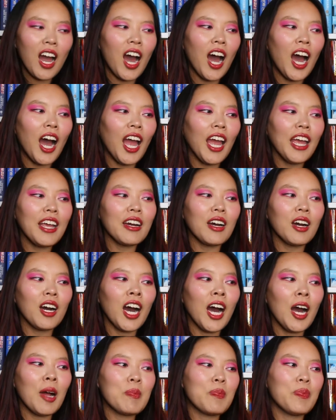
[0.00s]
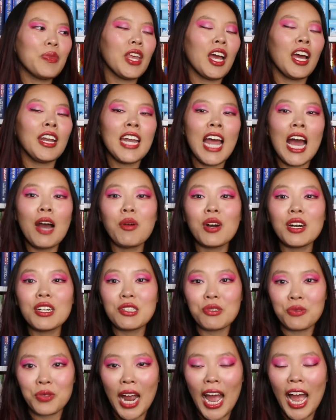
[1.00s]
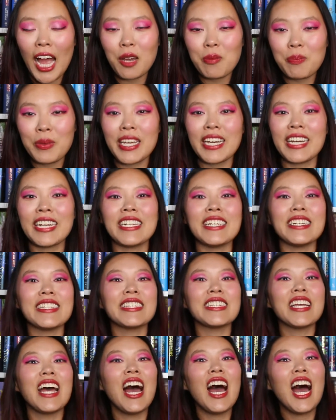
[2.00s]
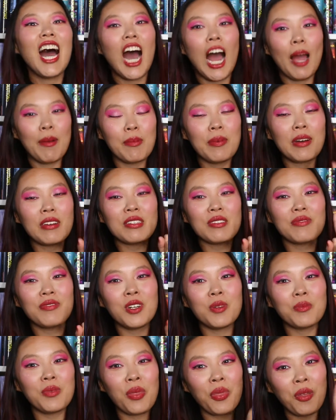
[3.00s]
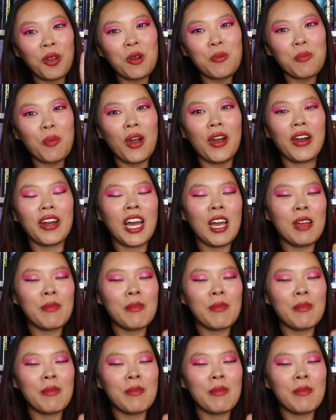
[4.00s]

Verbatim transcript: I um, am now on track because I'm about to film the third part.